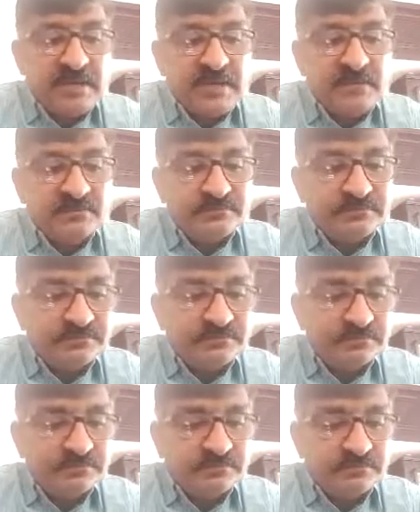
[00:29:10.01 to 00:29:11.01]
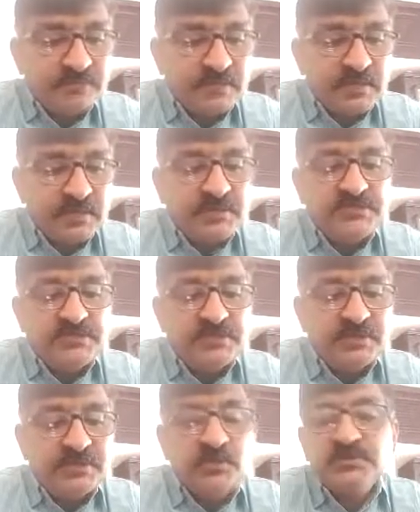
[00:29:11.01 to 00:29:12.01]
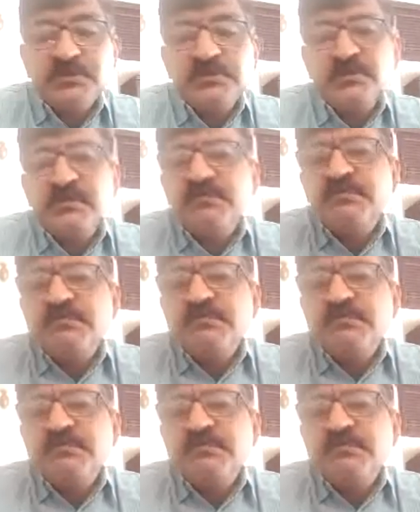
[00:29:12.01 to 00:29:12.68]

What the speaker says: pain, a dosage of